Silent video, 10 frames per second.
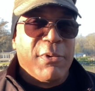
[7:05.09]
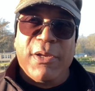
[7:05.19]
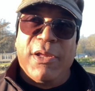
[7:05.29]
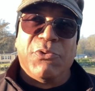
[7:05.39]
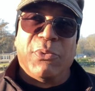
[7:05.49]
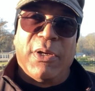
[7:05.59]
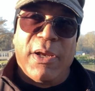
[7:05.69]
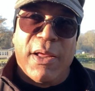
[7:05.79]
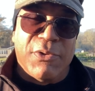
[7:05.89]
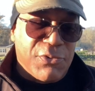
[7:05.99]
is what it
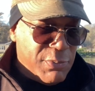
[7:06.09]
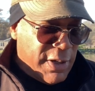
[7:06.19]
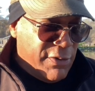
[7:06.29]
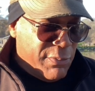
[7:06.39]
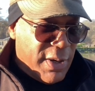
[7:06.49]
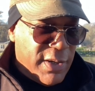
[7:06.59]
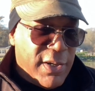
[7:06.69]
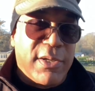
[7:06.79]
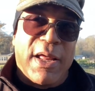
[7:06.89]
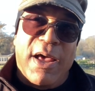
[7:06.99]
is. But everybody
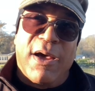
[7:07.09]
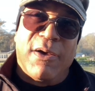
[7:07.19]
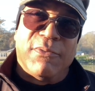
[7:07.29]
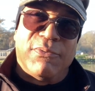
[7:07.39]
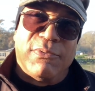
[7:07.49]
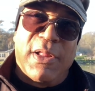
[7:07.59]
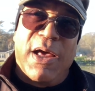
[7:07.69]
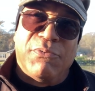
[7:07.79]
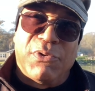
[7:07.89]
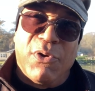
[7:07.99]
doesn't have
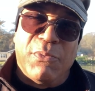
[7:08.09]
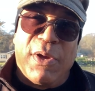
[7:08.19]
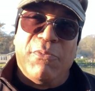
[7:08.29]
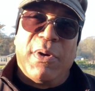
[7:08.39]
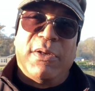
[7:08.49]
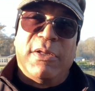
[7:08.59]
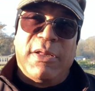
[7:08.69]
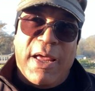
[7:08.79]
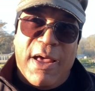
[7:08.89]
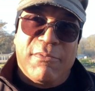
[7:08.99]
Livescope. Everybody
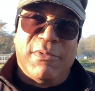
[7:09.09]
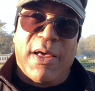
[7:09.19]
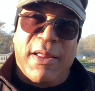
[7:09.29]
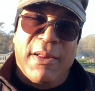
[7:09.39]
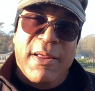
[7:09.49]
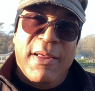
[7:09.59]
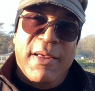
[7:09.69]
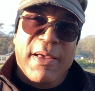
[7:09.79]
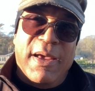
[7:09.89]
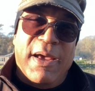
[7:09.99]
doesn't have that.
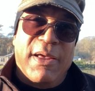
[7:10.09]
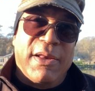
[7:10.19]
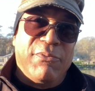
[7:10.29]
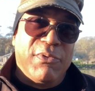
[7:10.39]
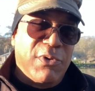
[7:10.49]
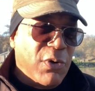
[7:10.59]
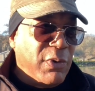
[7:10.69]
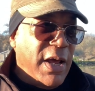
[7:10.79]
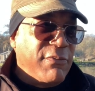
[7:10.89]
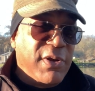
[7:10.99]
And if you
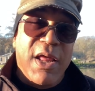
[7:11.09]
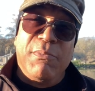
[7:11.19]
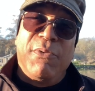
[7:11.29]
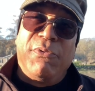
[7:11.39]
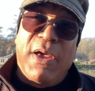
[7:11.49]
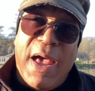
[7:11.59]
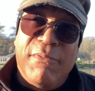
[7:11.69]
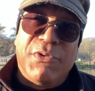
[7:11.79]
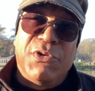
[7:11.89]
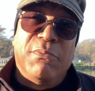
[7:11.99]
don't have it, even if you
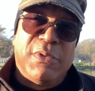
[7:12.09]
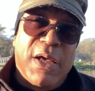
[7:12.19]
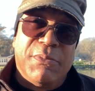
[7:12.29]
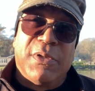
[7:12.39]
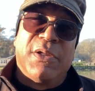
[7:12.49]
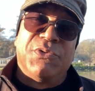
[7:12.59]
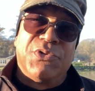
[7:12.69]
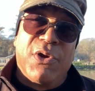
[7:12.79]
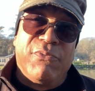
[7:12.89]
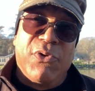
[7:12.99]
have it, sometimes it doesn't
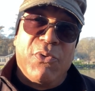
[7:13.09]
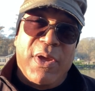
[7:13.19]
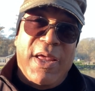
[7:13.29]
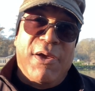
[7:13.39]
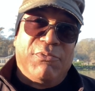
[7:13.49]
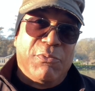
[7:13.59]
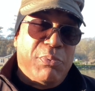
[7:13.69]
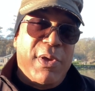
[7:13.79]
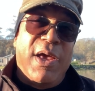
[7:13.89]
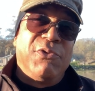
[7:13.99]
serve you if the
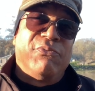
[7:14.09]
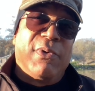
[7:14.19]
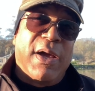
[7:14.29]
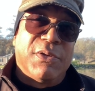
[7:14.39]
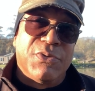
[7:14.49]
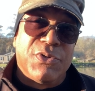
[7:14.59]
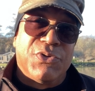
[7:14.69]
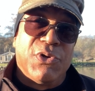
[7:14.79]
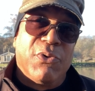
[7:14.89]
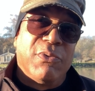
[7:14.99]
pH factors are
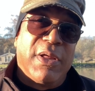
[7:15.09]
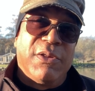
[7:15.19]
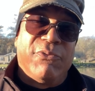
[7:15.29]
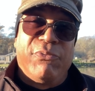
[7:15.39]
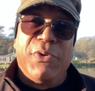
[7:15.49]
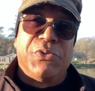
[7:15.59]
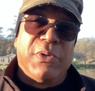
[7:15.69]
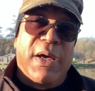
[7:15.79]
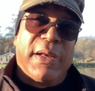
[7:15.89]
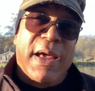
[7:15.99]
so that the fish are
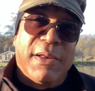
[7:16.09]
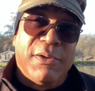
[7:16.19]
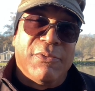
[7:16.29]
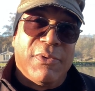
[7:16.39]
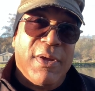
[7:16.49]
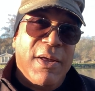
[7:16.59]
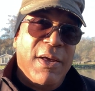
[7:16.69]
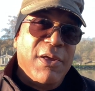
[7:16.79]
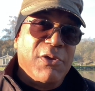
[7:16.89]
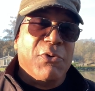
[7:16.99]
not active.
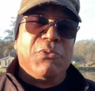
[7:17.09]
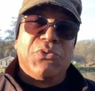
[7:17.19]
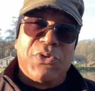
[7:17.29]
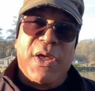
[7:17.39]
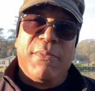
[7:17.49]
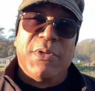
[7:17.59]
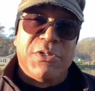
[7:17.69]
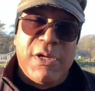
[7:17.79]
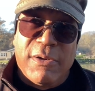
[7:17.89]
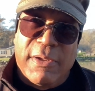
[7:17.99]
You can see them and
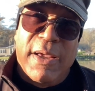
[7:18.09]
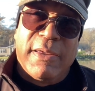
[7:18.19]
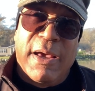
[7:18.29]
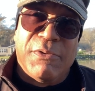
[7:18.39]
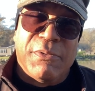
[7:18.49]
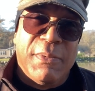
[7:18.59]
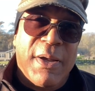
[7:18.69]
still can't catch them.